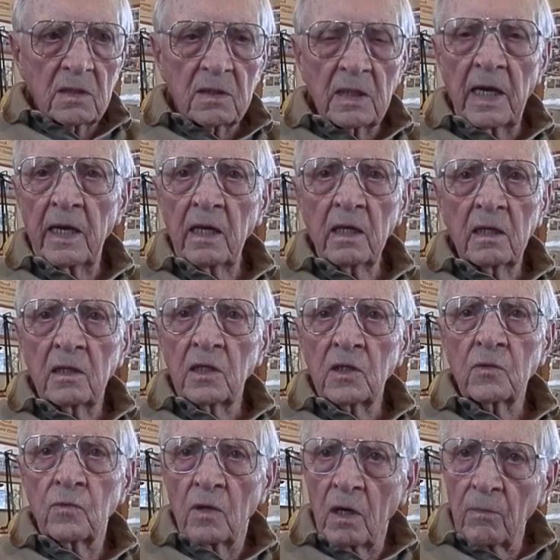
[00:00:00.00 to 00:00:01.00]
standing in
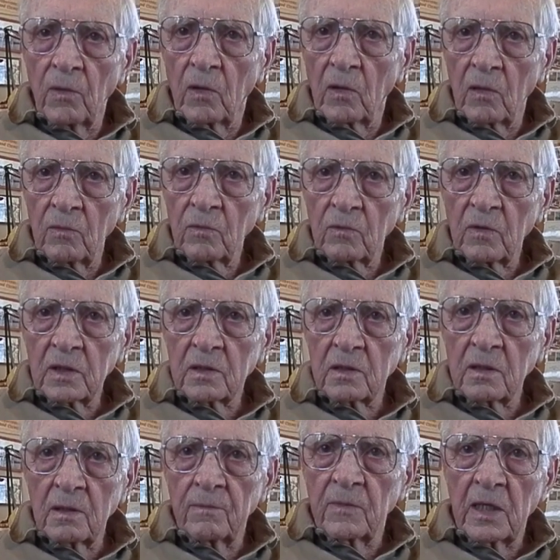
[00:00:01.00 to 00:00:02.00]
this rubble what
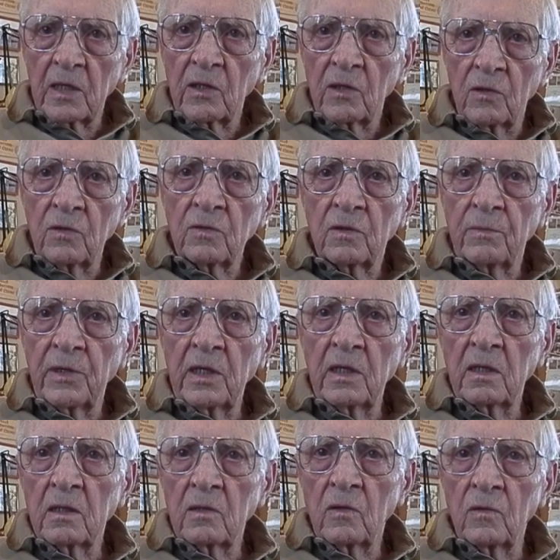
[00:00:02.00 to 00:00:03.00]
some that used to be
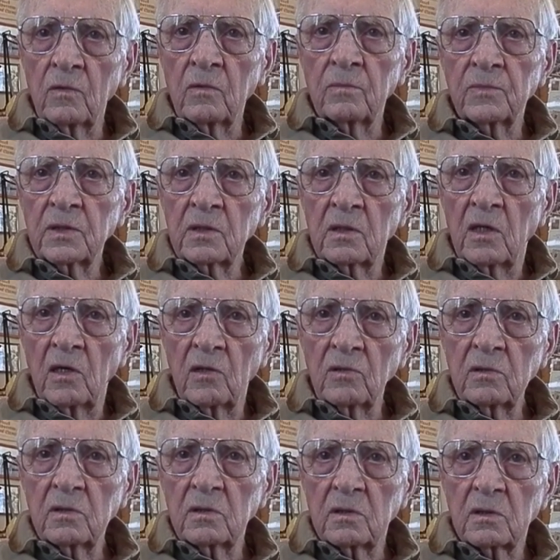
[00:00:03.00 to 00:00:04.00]
their homes and
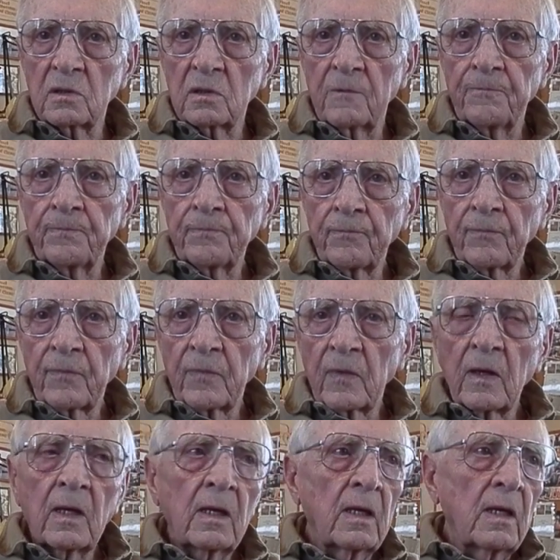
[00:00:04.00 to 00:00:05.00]
houses. Mm-hmm.
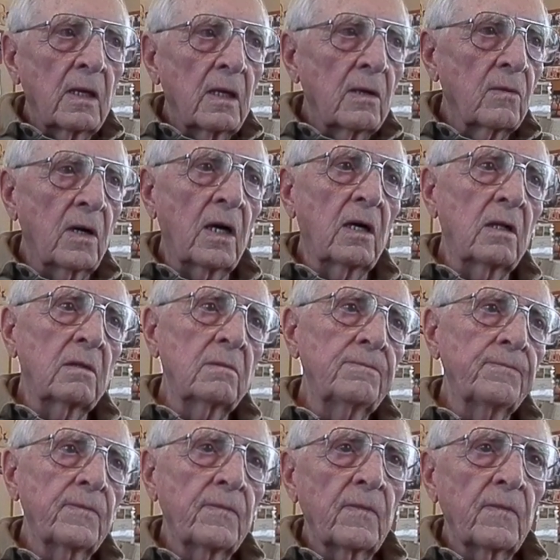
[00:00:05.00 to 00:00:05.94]
Well,